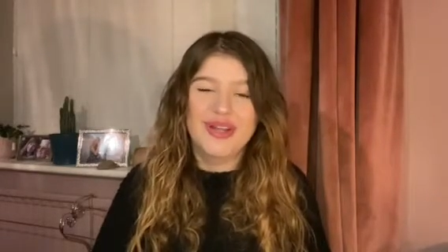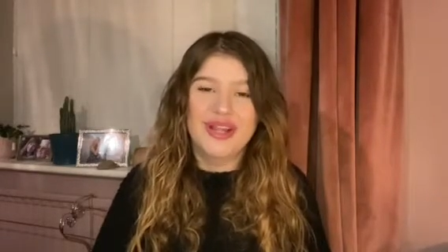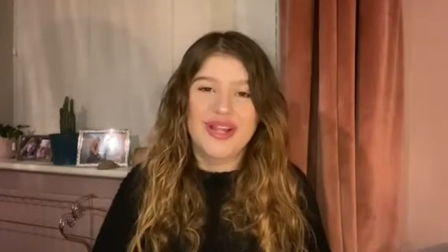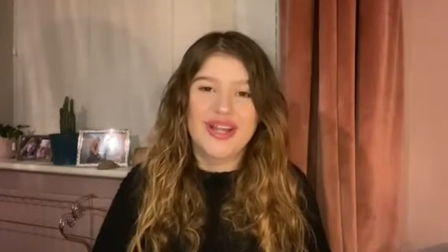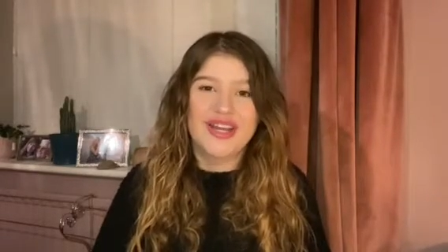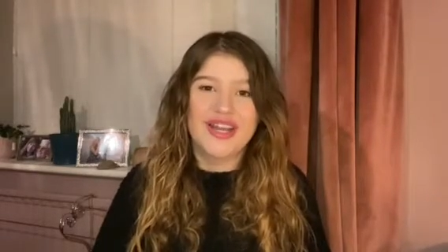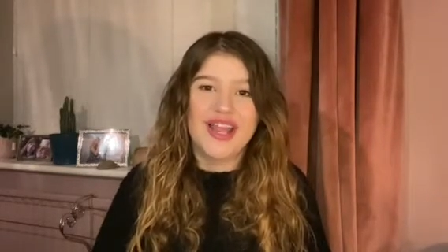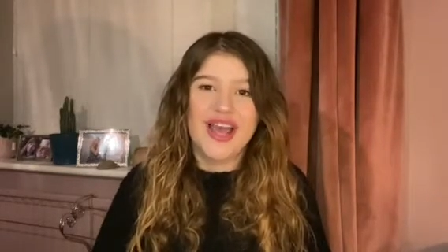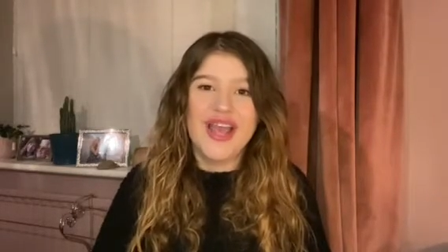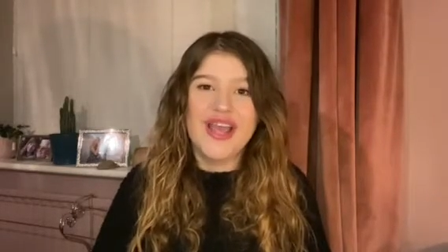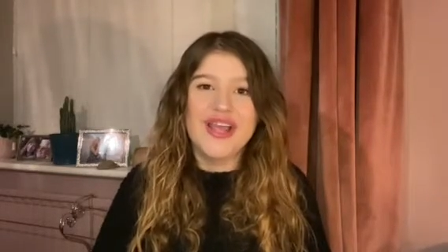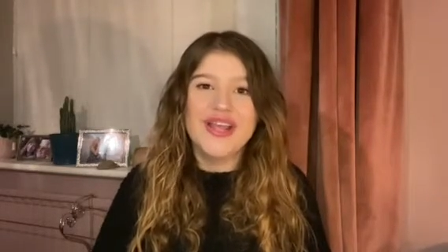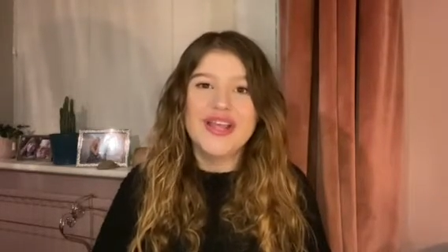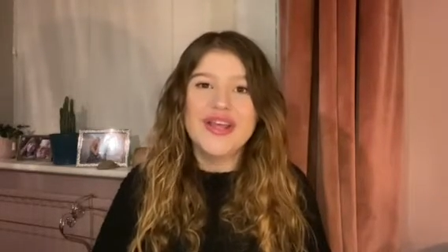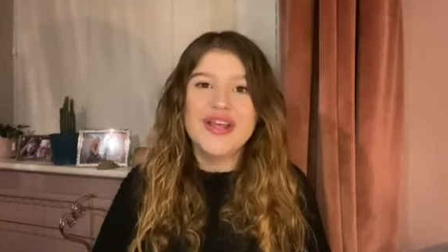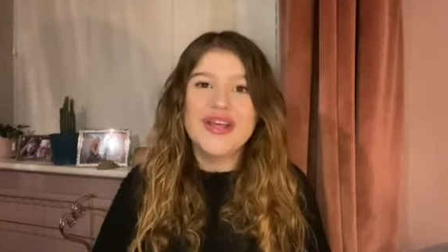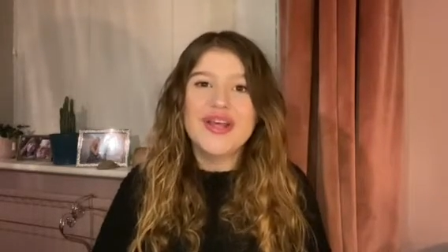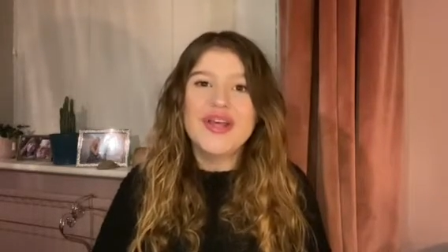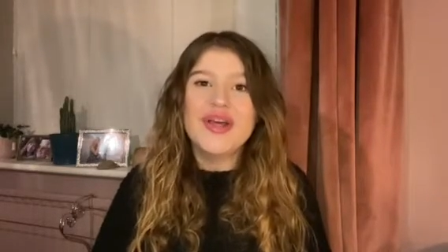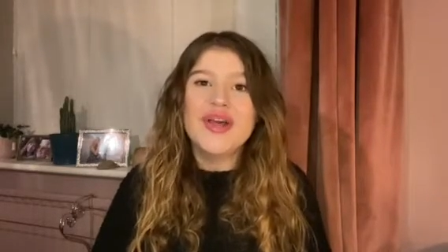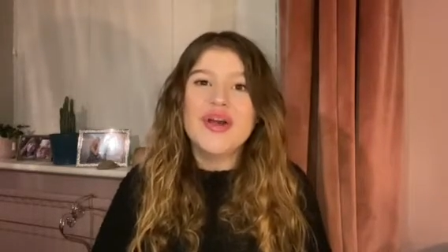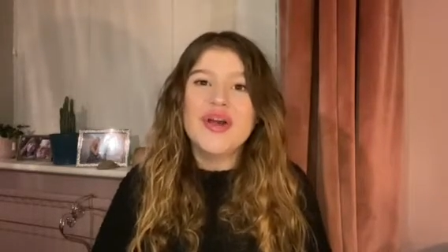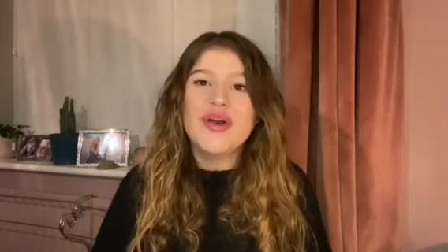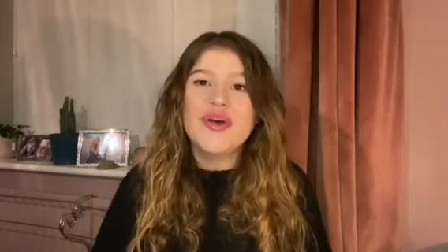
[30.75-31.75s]
look like,
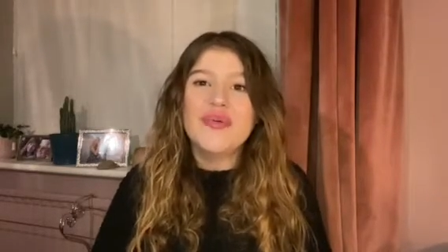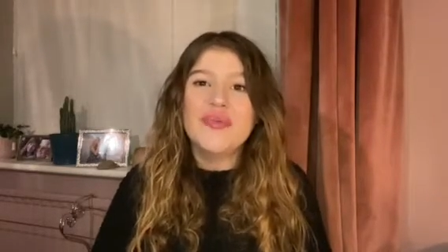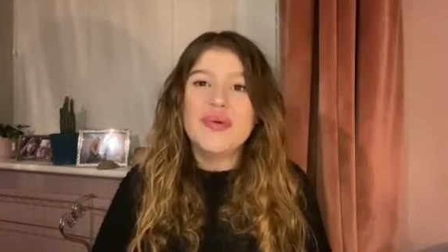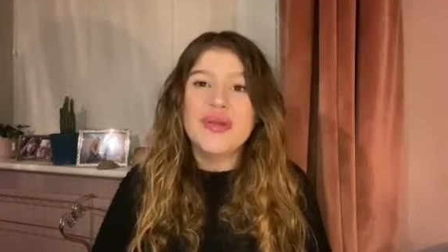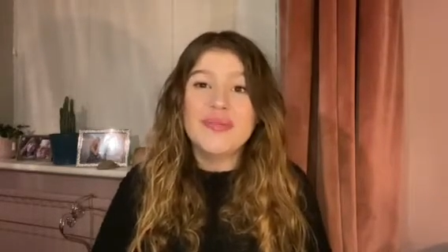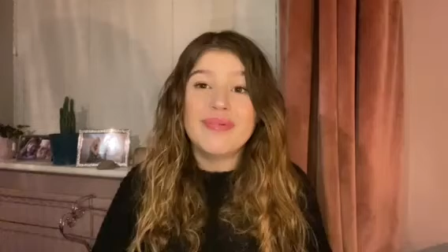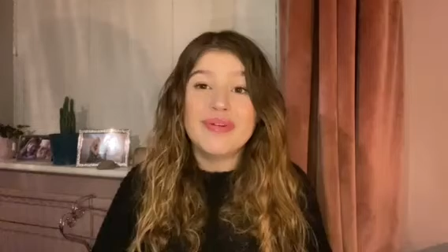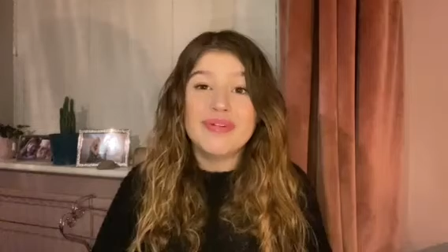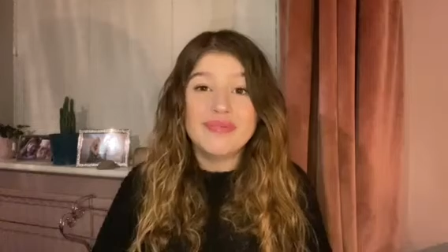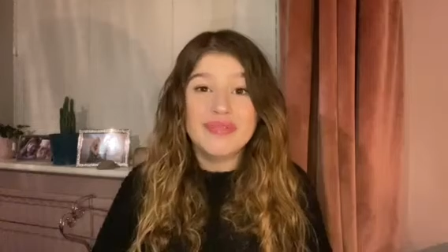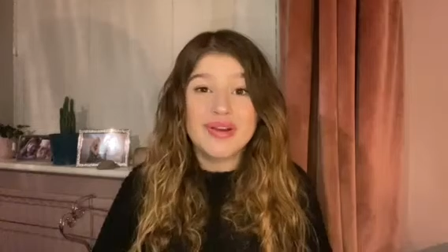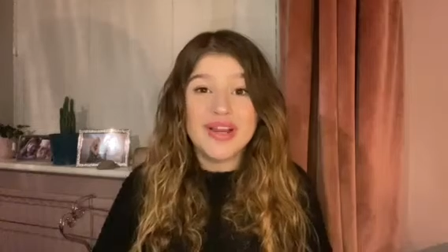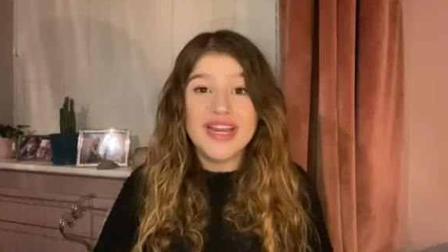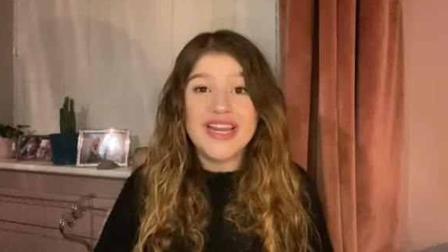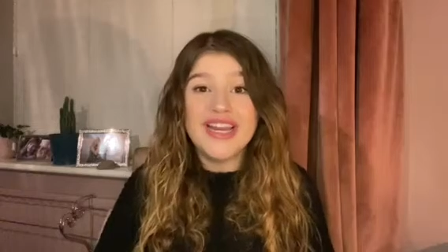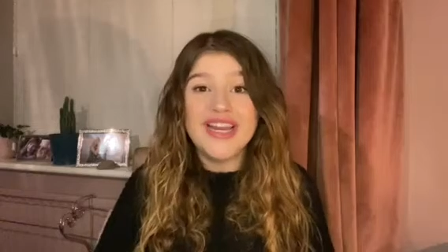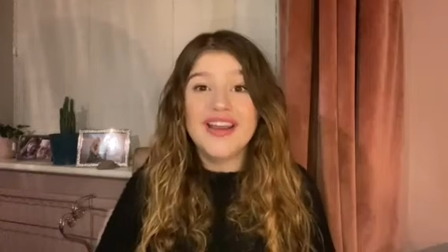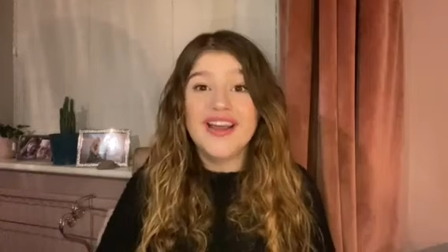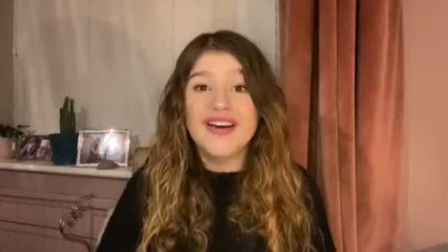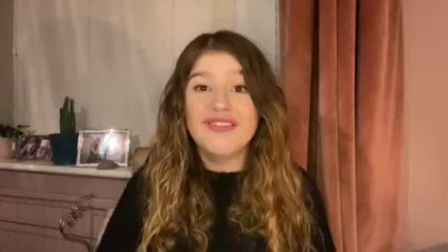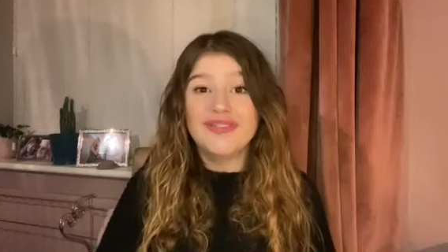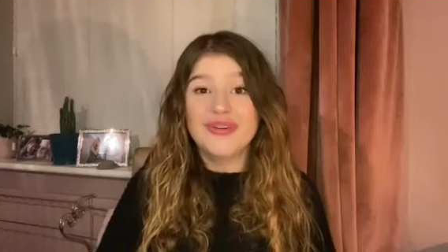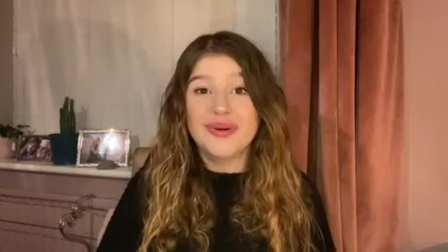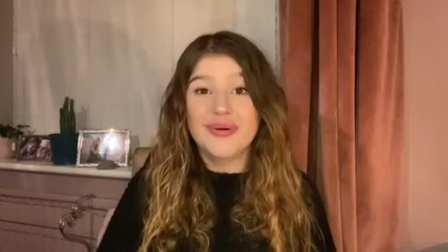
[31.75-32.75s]
we would really
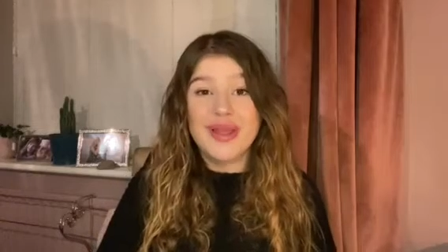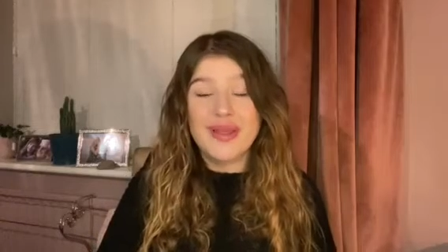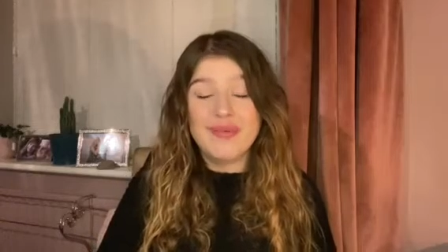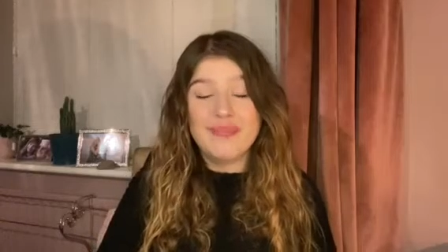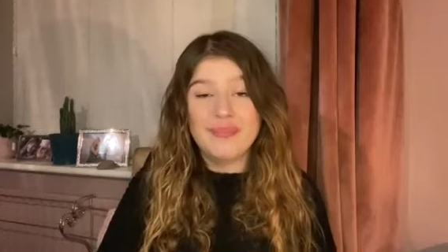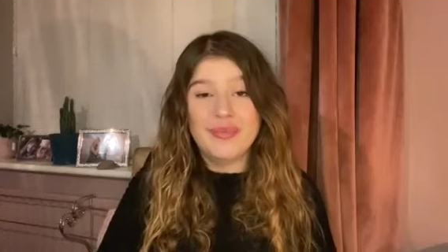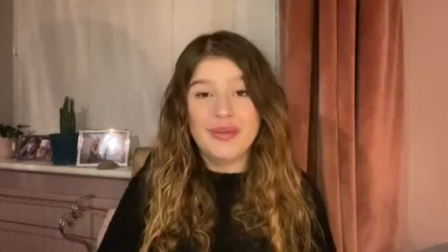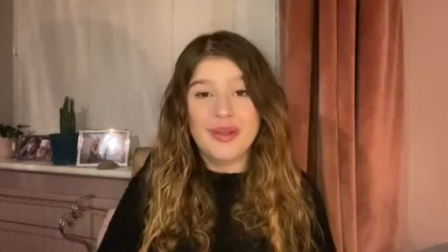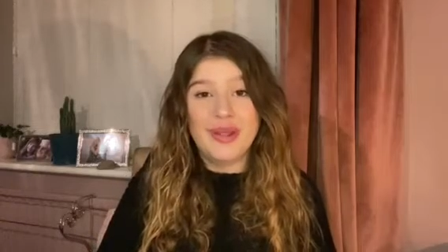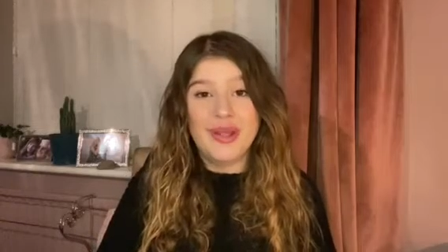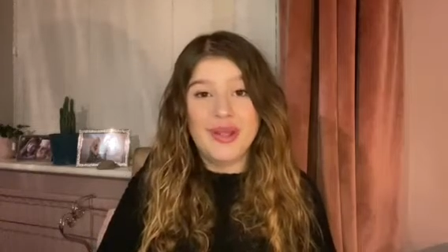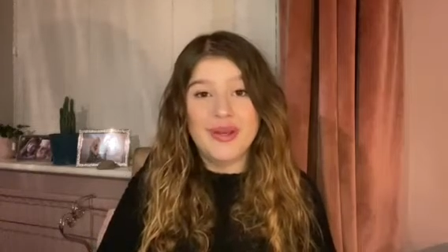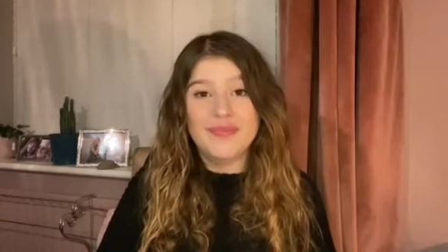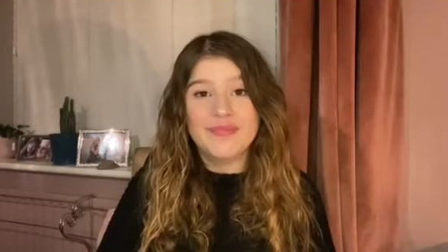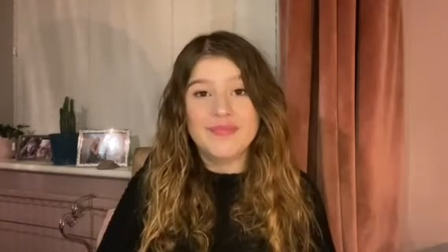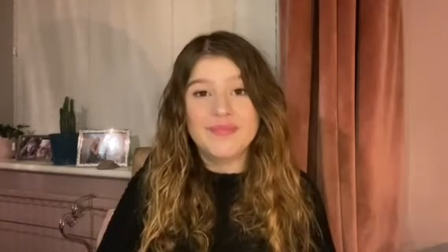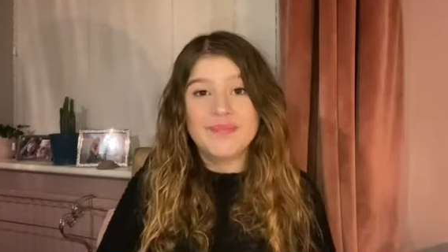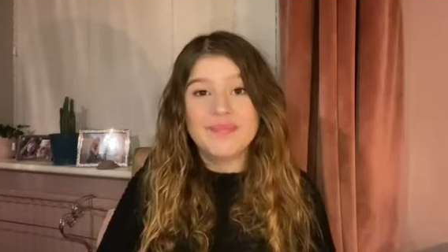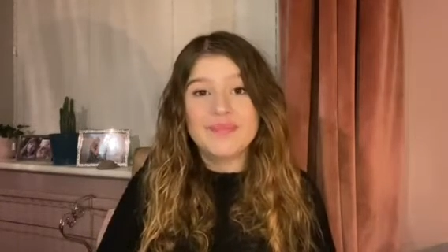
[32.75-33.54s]
love your input.